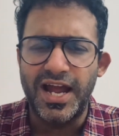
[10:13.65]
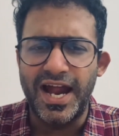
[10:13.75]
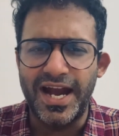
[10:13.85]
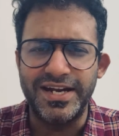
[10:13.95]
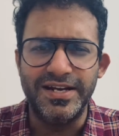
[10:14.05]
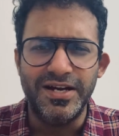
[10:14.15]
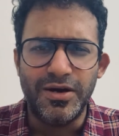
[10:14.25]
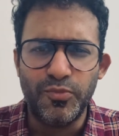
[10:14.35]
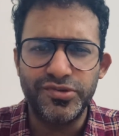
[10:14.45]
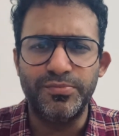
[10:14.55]
And
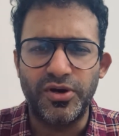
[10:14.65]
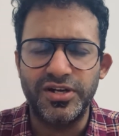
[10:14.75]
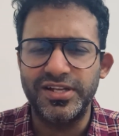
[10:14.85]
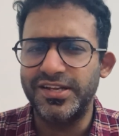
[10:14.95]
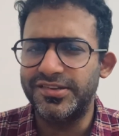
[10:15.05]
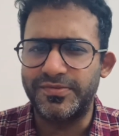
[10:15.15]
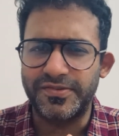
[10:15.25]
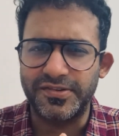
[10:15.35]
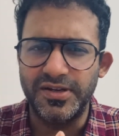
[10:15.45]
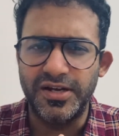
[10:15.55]
most important thing
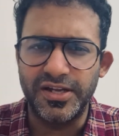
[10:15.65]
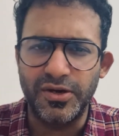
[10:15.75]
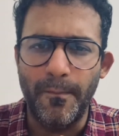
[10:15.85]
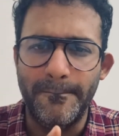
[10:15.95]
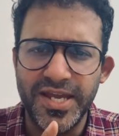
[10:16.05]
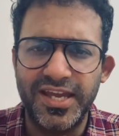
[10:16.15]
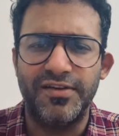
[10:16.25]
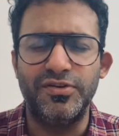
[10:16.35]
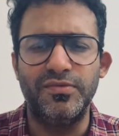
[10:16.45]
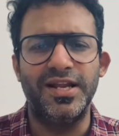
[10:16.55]
is, you know, be
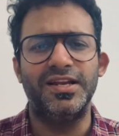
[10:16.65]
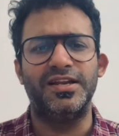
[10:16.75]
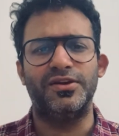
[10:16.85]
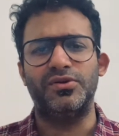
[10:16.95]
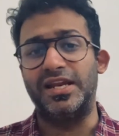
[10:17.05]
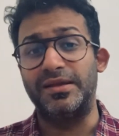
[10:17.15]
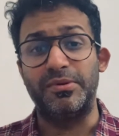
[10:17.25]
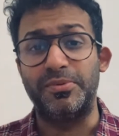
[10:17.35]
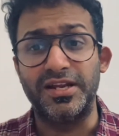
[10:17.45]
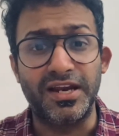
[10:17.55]
careful while, you know, telling
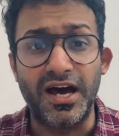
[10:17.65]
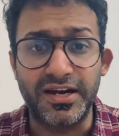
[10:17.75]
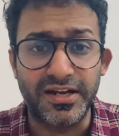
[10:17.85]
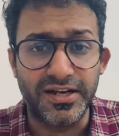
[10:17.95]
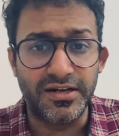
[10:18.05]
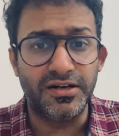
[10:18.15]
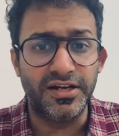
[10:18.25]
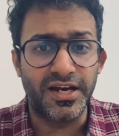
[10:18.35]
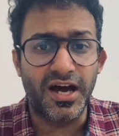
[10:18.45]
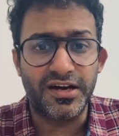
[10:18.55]
people. In
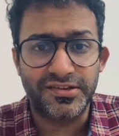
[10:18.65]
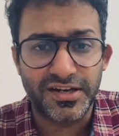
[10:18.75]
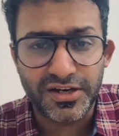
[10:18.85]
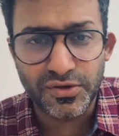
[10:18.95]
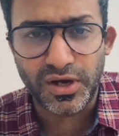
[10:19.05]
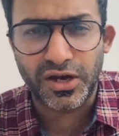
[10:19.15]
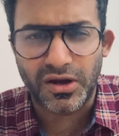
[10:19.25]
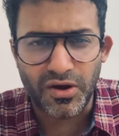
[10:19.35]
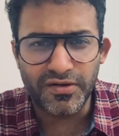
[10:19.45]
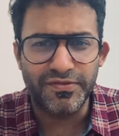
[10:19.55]
our scenario, a
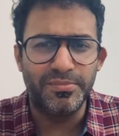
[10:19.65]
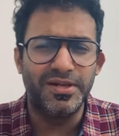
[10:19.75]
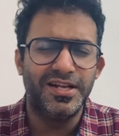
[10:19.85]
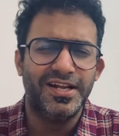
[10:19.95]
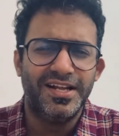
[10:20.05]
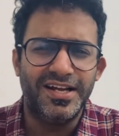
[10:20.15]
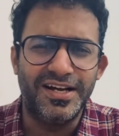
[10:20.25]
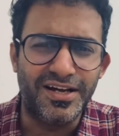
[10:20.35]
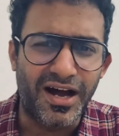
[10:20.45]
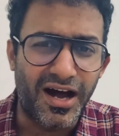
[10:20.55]
lot of people,
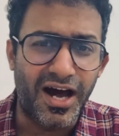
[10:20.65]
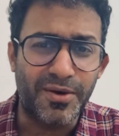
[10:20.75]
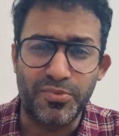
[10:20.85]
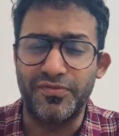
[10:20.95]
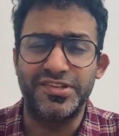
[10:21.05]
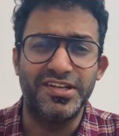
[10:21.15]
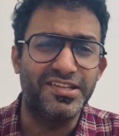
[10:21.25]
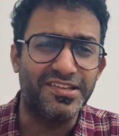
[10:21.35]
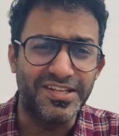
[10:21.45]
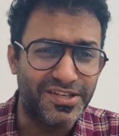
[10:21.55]
our professors,
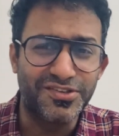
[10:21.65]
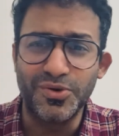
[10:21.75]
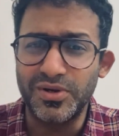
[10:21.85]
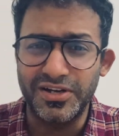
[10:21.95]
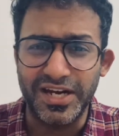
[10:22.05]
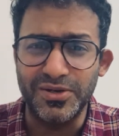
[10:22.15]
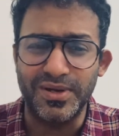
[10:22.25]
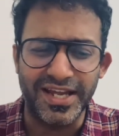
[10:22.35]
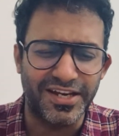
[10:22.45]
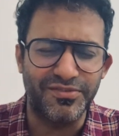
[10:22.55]
our seniors, don't tend to
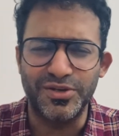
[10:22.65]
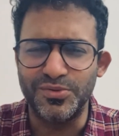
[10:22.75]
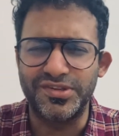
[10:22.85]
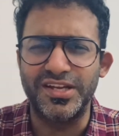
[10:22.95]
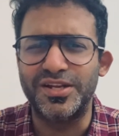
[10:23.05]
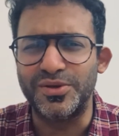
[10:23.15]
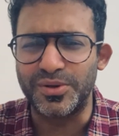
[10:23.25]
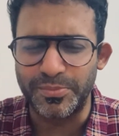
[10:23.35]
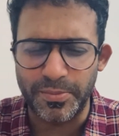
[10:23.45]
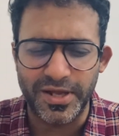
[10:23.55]
like it when you say that
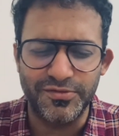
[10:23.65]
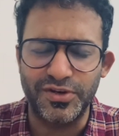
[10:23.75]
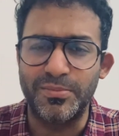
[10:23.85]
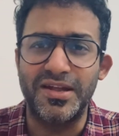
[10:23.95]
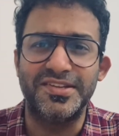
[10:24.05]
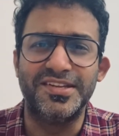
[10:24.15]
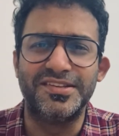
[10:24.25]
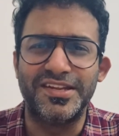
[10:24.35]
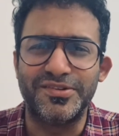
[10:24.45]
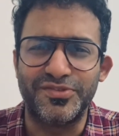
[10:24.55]
you're preparing for MRCS
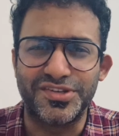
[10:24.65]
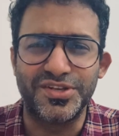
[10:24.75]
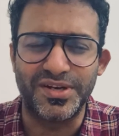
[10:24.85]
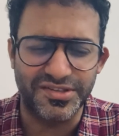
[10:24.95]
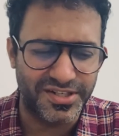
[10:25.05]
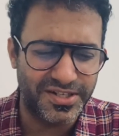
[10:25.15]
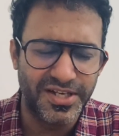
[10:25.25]
as a first year resident.